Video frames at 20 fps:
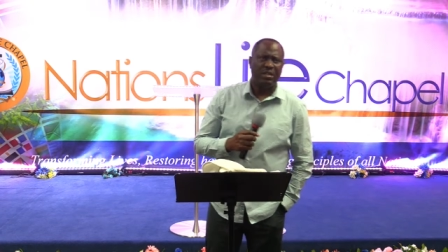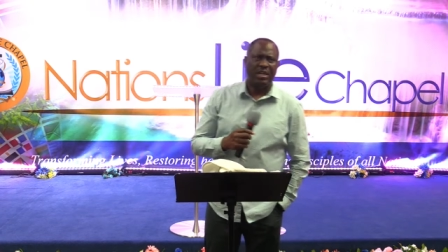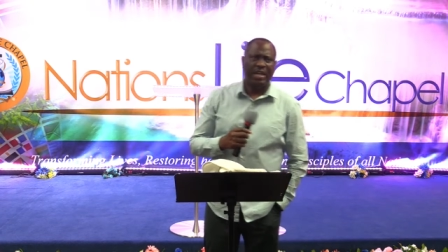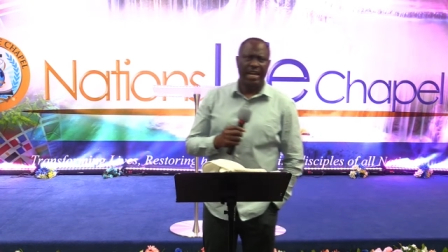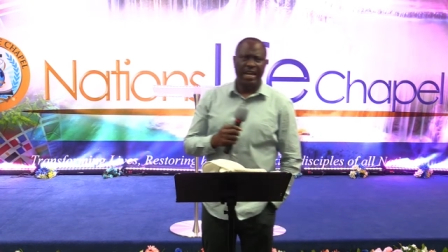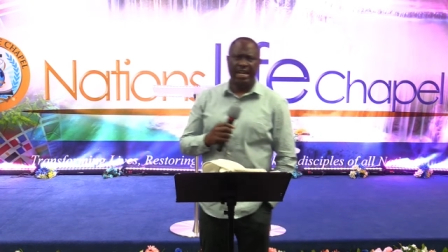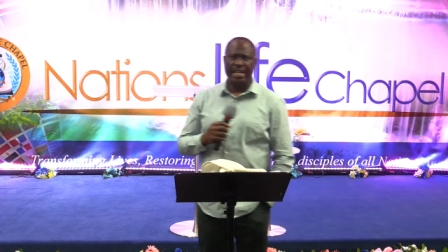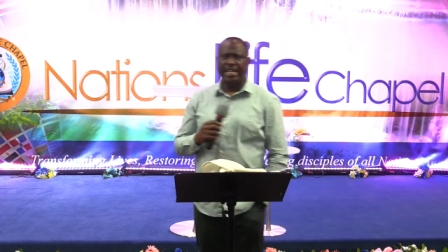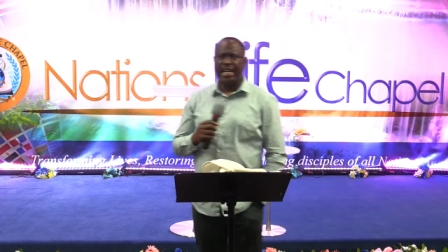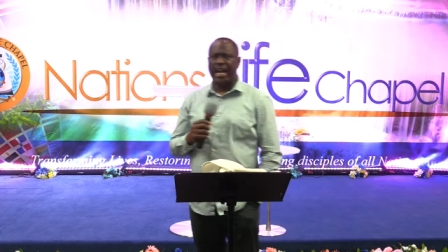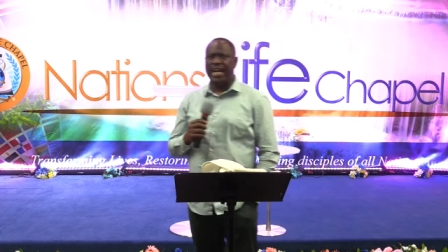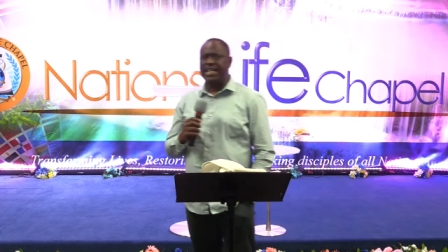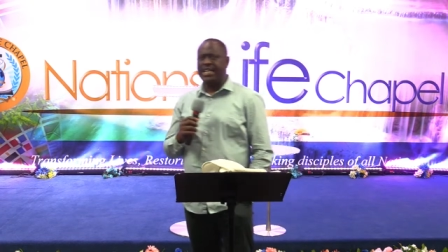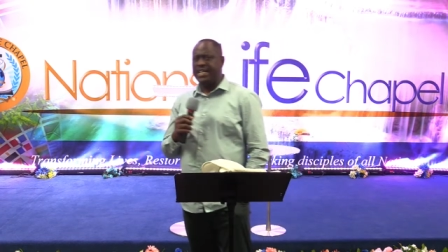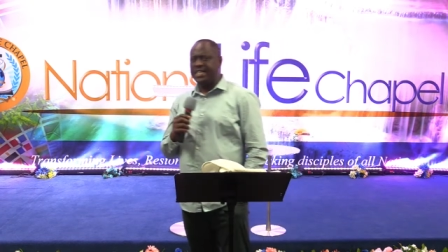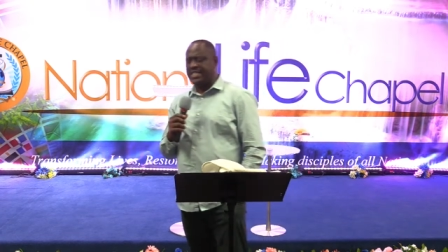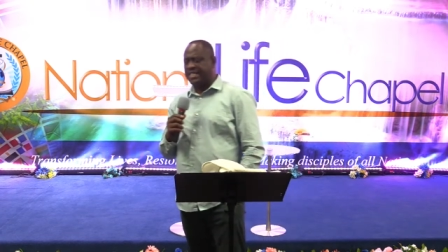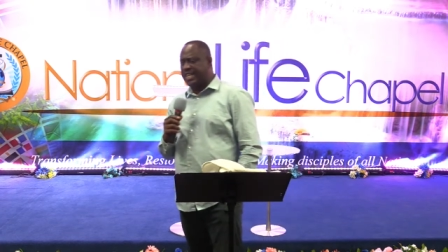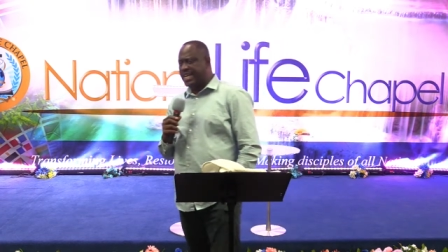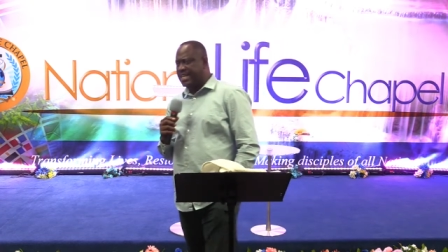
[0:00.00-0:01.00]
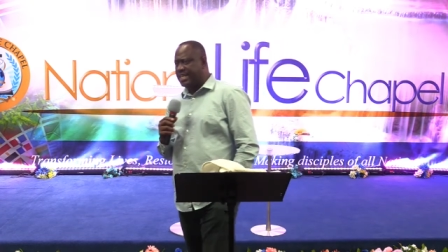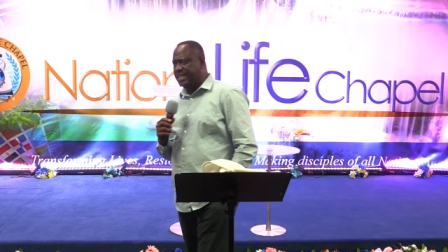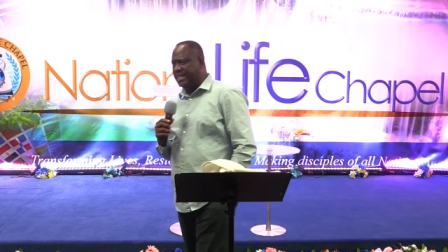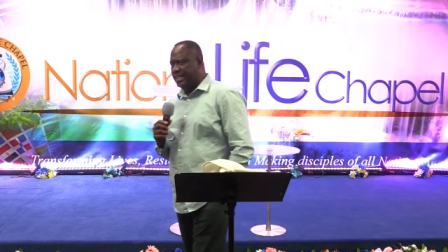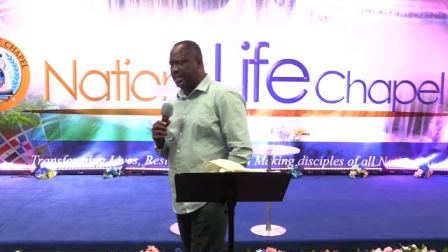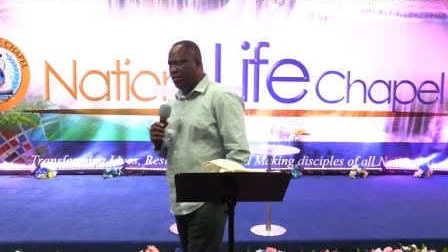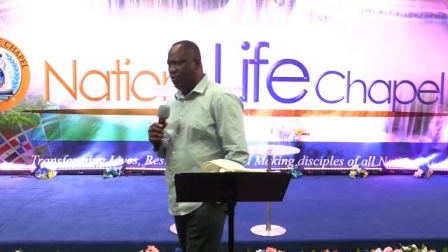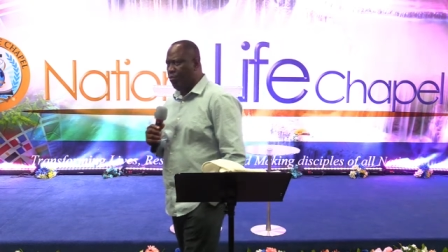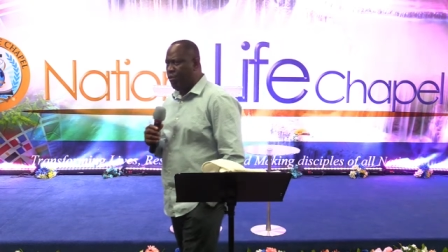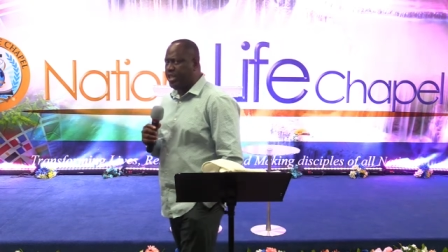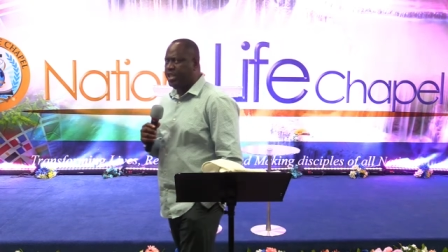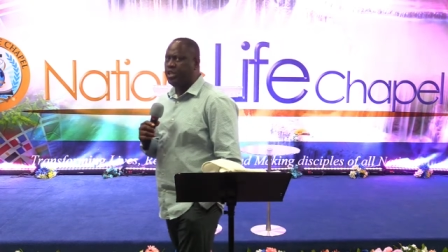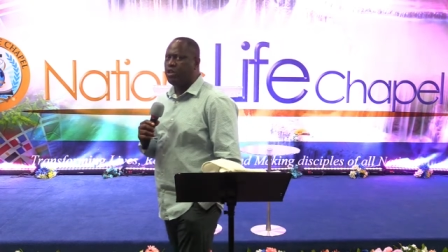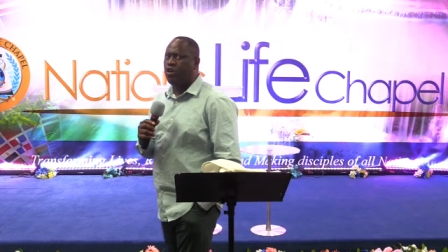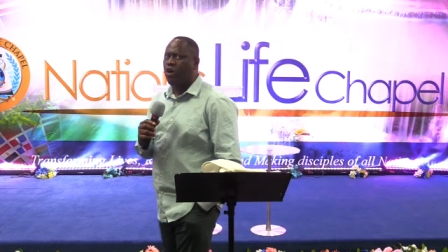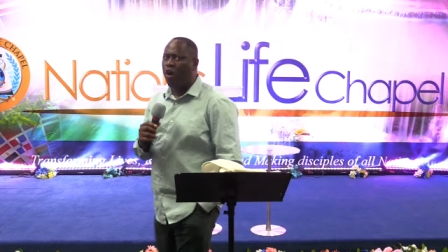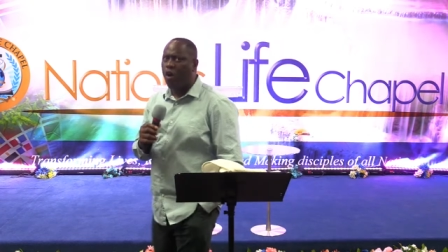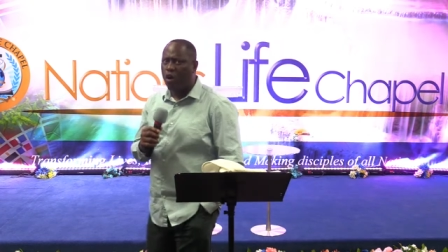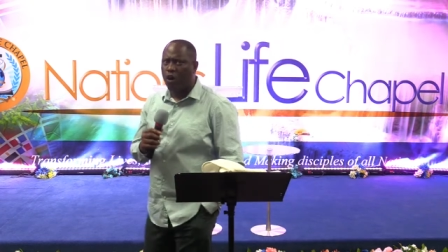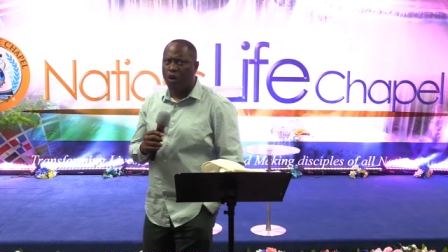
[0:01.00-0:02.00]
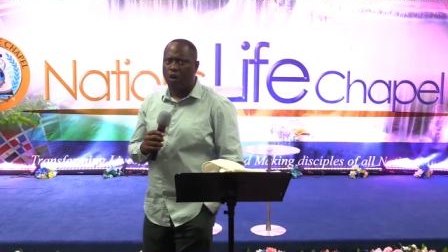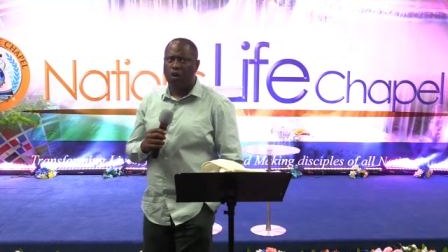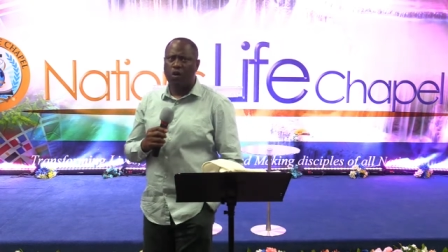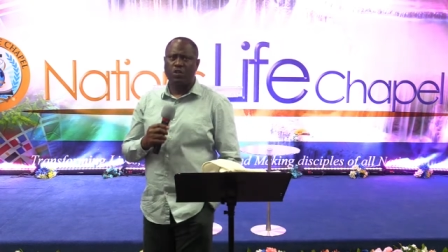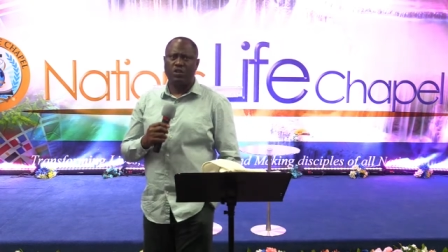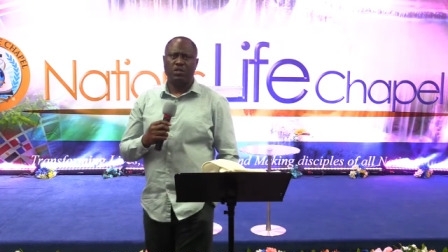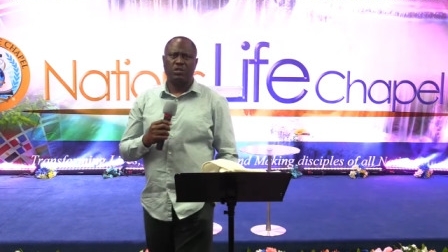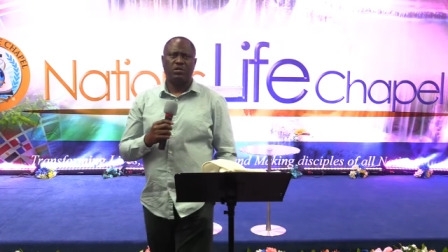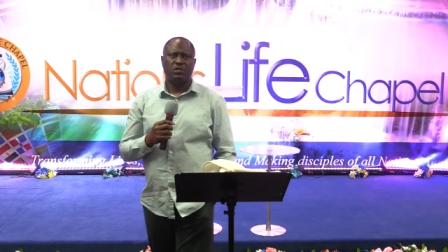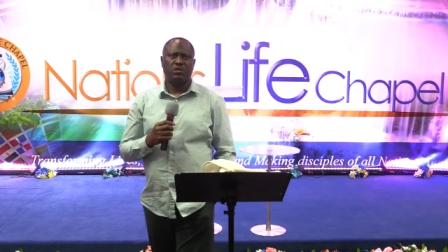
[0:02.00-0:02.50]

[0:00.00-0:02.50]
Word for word: and understanding. With God